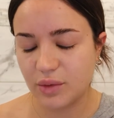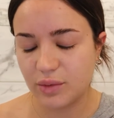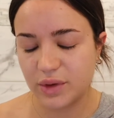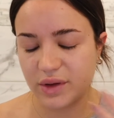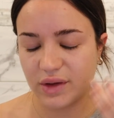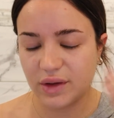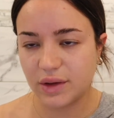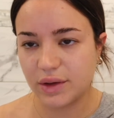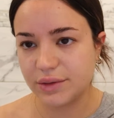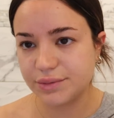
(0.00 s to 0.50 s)

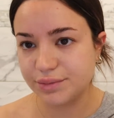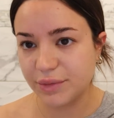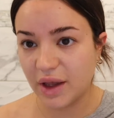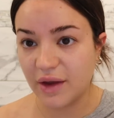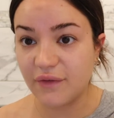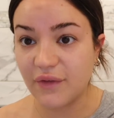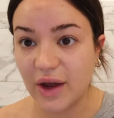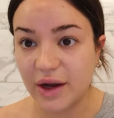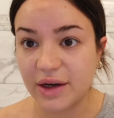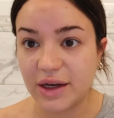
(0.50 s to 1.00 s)
what's it called,
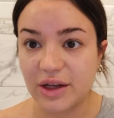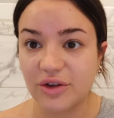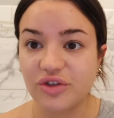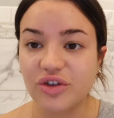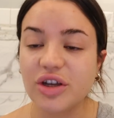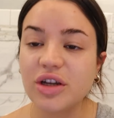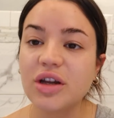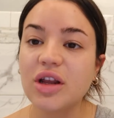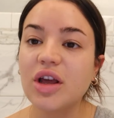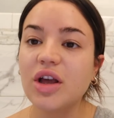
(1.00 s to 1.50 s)
a
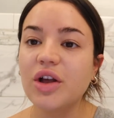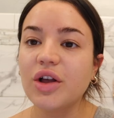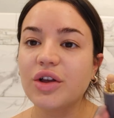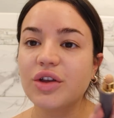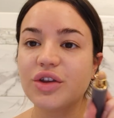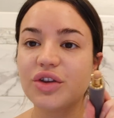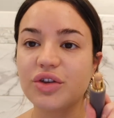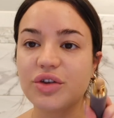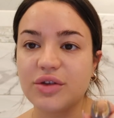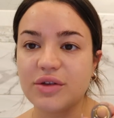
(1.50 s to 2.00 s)
foundation,
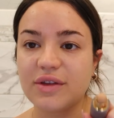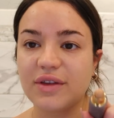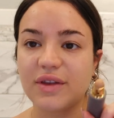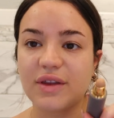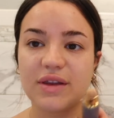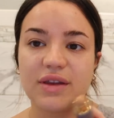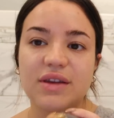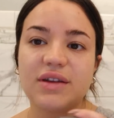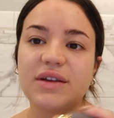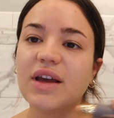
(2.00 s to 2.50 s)
you use
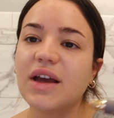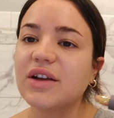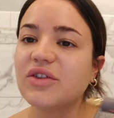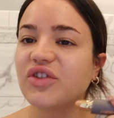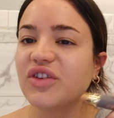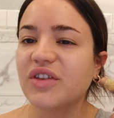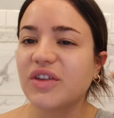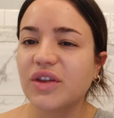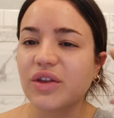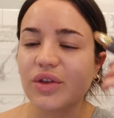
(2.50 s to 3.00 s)
this stick
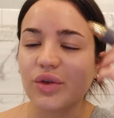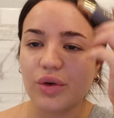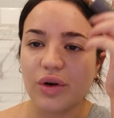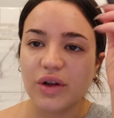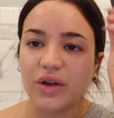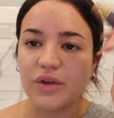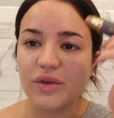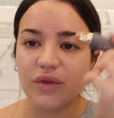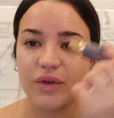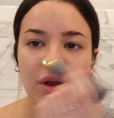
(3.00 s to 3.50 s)
just to sort
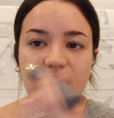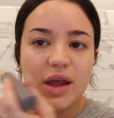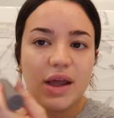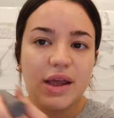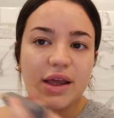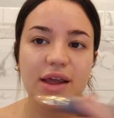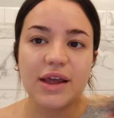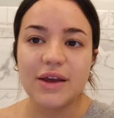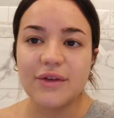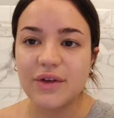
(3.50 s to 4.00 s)
of
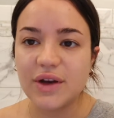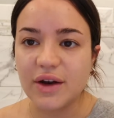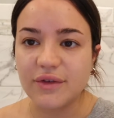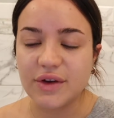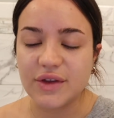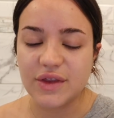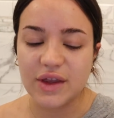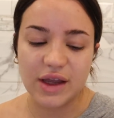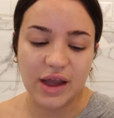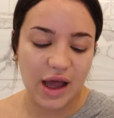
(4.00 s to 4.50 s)
even
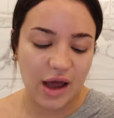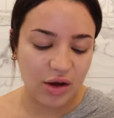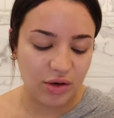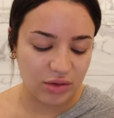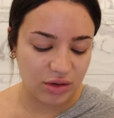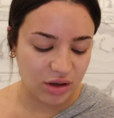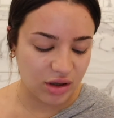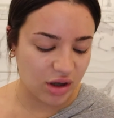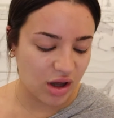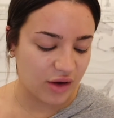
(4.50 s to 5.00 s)
everything
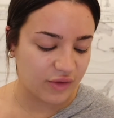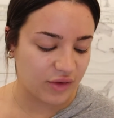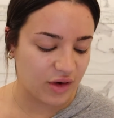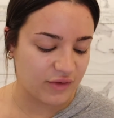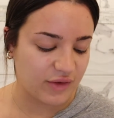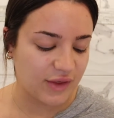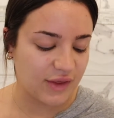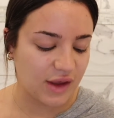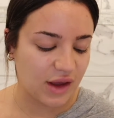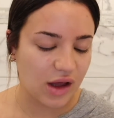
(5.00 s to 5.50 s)
out, cover
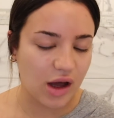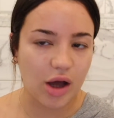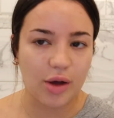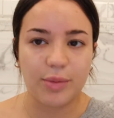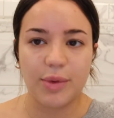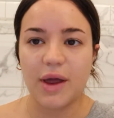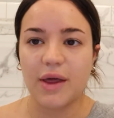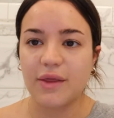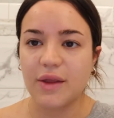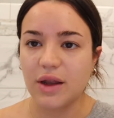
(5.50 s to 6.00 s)
everything
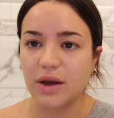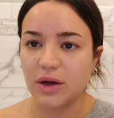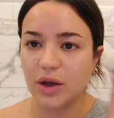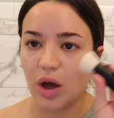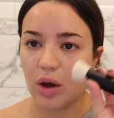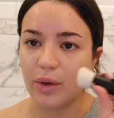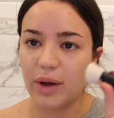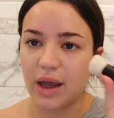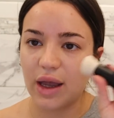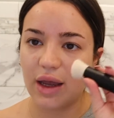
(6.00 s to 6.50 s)
up, and then
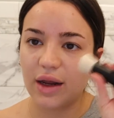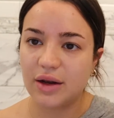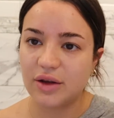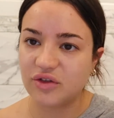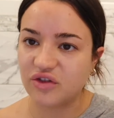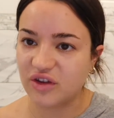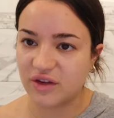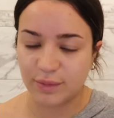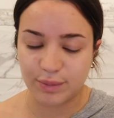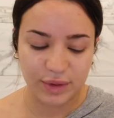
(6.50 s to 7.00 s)
go ahead
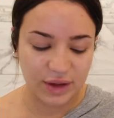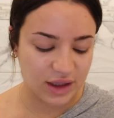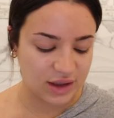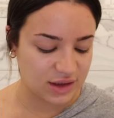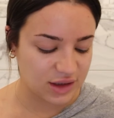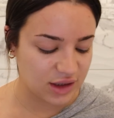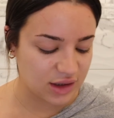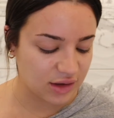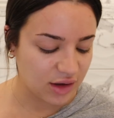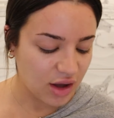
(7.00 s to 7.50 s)
and just
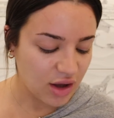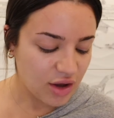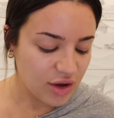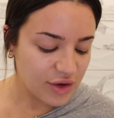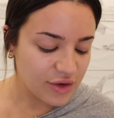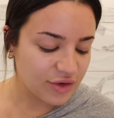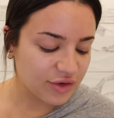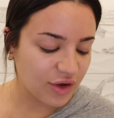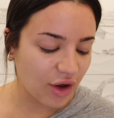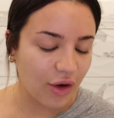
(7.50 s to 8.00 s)
blend it.
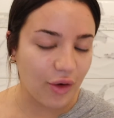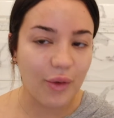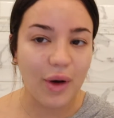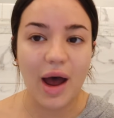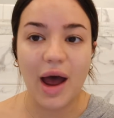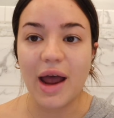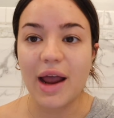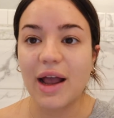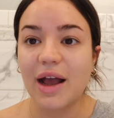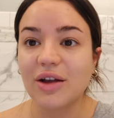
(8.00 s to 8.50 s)
So
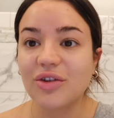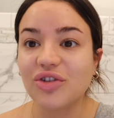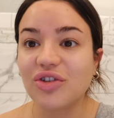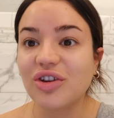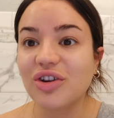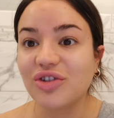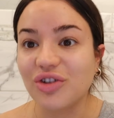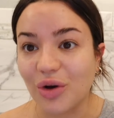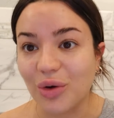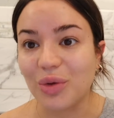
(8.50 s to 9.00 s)
I
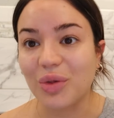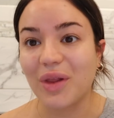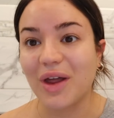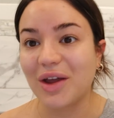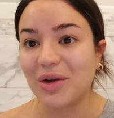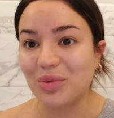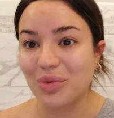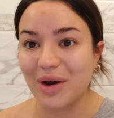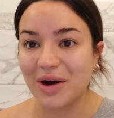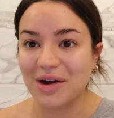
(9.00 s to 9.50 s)
actually don't
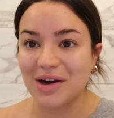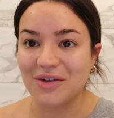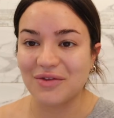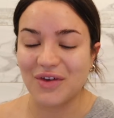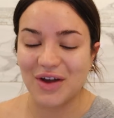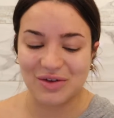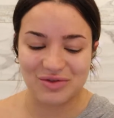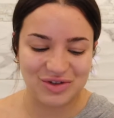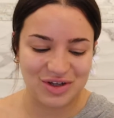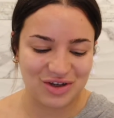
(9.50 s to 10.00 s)
like wearing
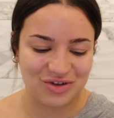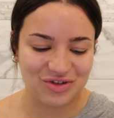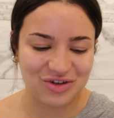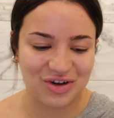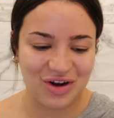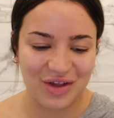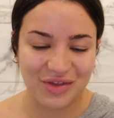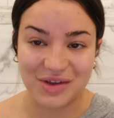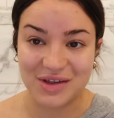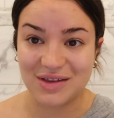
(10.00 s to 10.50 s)

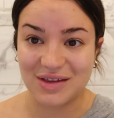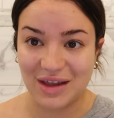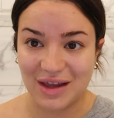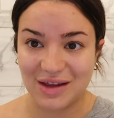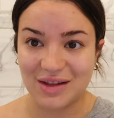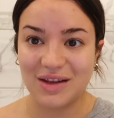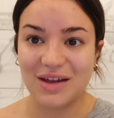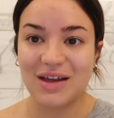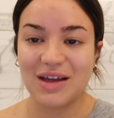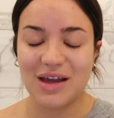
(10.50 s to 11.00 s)
foundation on the
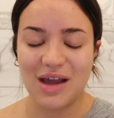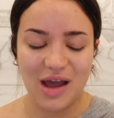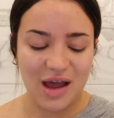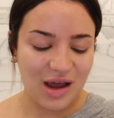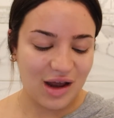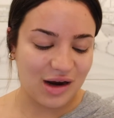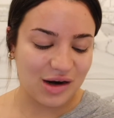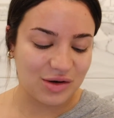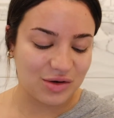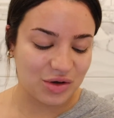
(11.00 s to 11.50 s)
daily.
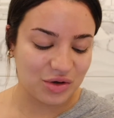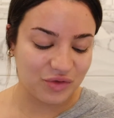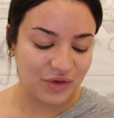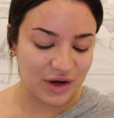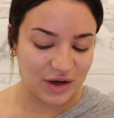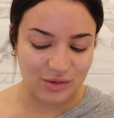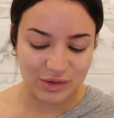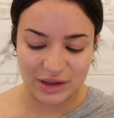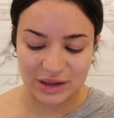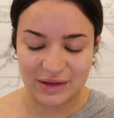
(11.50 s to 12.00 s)
I don't know if
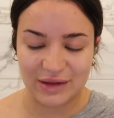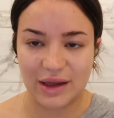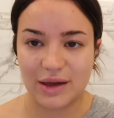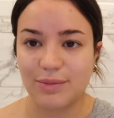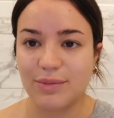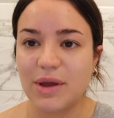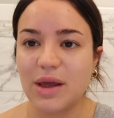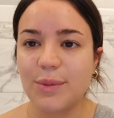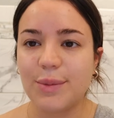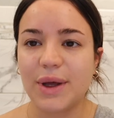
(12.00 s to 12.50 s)
anyone is
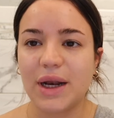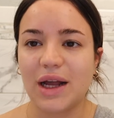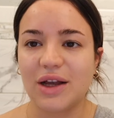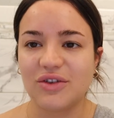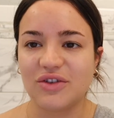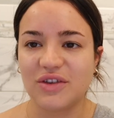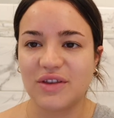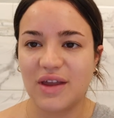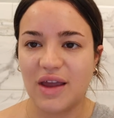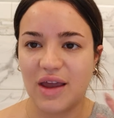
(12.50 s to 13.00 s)
like me, but
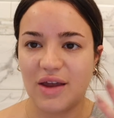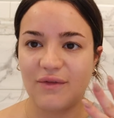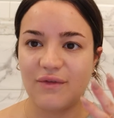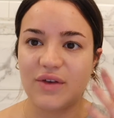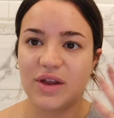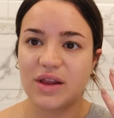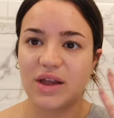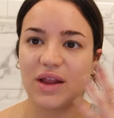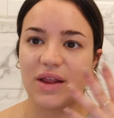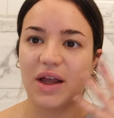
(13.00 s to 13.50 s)
I just hate
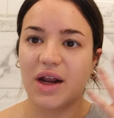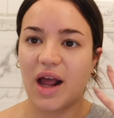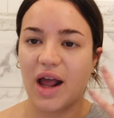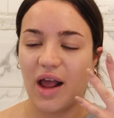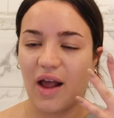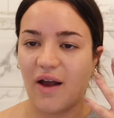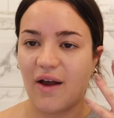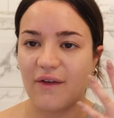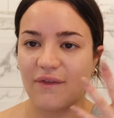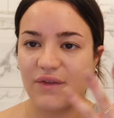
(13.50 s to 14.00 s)
feeling like I
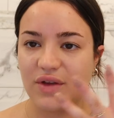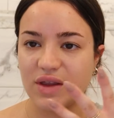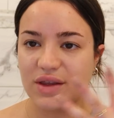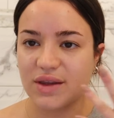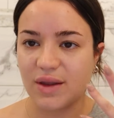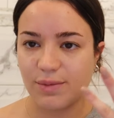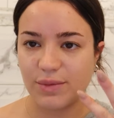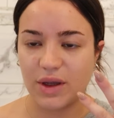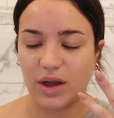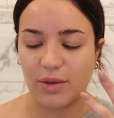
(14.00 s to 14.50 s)
have
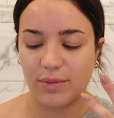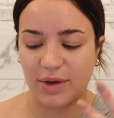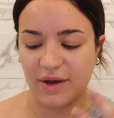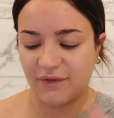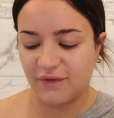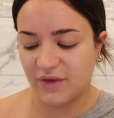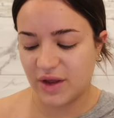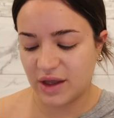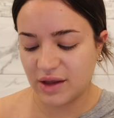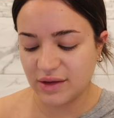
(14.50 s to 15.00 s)
something on my
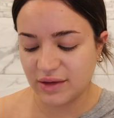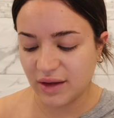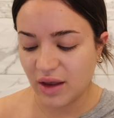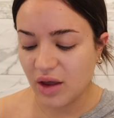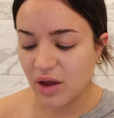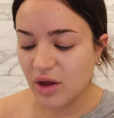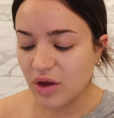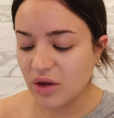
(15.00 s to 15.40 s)
face.